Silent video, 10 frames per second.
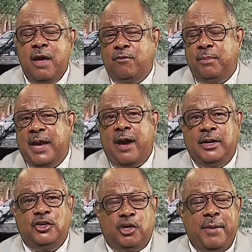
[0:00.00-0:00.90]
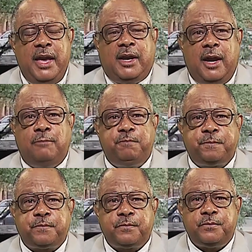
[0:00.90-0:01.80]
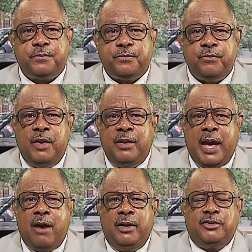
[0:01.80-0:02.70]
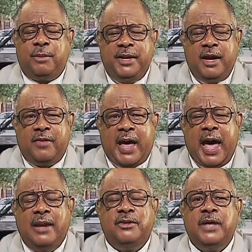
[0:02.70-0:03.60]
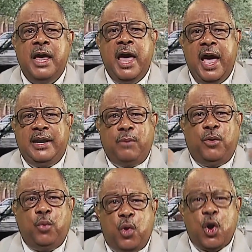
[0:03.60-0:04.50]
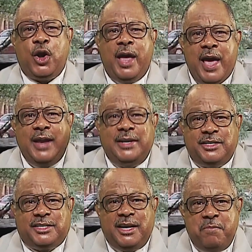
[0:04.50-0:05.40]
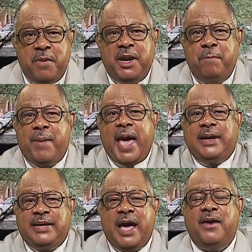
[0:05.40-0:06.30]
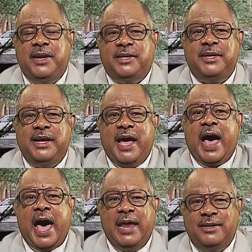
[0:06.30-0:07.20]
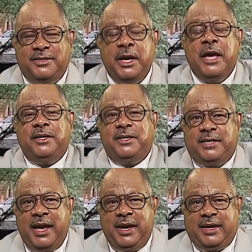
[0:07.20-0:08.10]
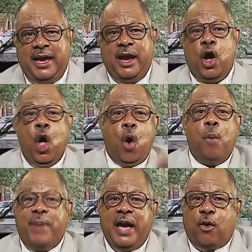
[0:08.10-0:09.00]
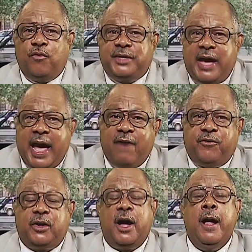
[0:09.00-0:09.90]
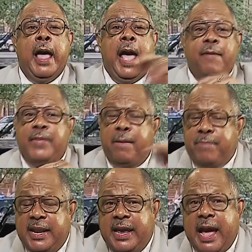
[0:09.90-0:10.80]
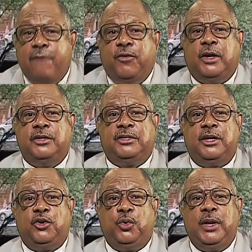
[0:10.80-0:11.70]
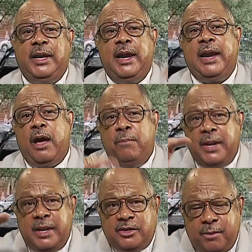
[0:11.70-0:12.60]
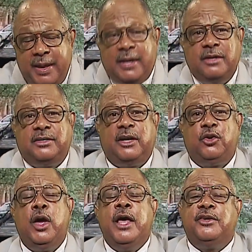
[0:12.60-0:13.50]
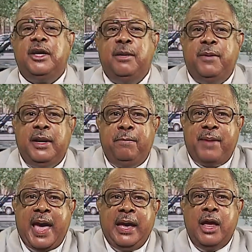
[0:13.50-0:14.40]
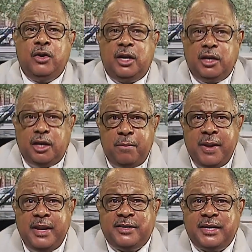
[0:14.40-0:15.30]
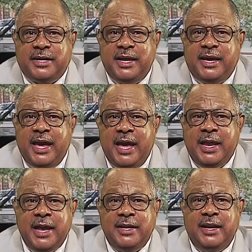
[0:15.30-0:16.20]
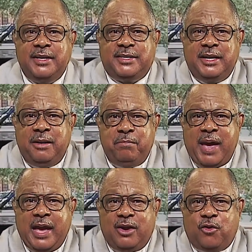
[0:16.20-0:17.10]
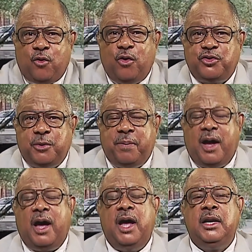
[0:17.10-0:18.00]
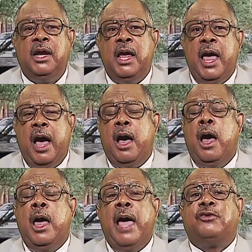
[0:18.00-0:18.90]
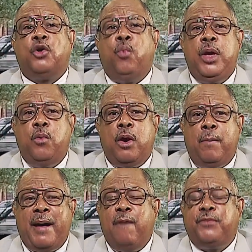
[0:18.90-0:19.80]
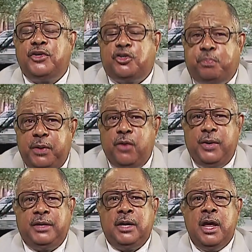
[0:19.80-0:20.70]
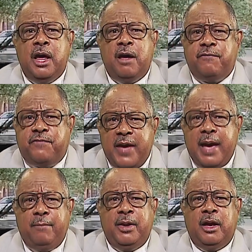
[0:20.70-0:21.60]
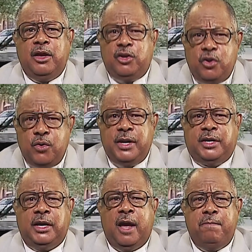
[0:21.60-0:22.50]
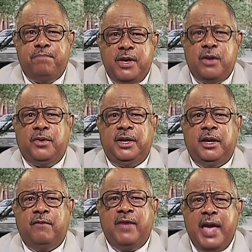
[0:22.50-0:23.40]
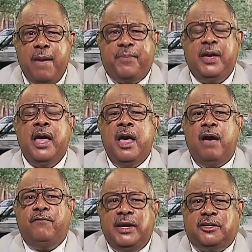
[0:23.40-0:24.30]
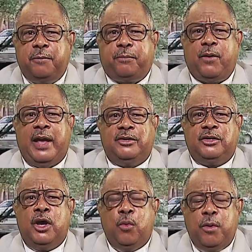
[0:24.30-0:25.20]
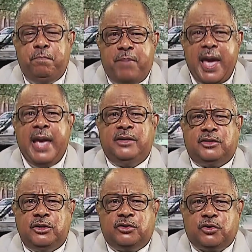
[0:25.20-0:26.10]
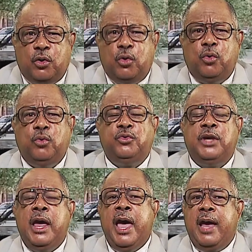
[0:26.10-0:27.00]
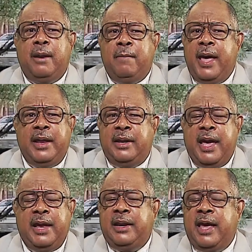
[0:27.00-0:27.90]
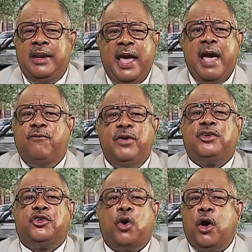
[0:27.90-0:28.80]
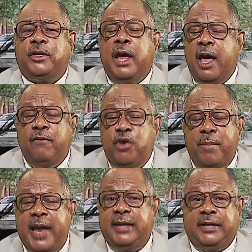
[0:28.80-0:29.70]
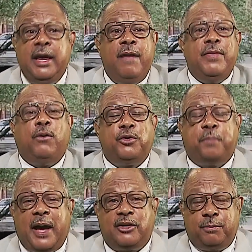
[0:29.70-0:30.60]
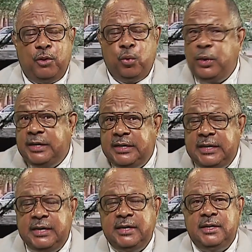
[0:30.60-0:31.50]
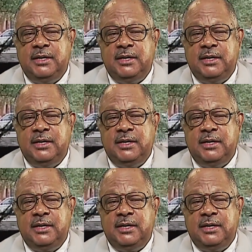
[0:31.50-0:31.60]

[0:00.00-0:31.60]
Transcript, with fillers: from down in Jamaica, and down in some of the other islands, and they would work and then send money back down into the islands to take care or back over to Africa. And there are many Africans that are doing that now, many Jamaicans that are sending money back. The little monies that they get, then they send it back across the pond. Uh, and so we were about the spirit of family, a unity, a building, of helping, of enterprises with banks and schools and, and, and, and every sort of humanity that was possible. We did.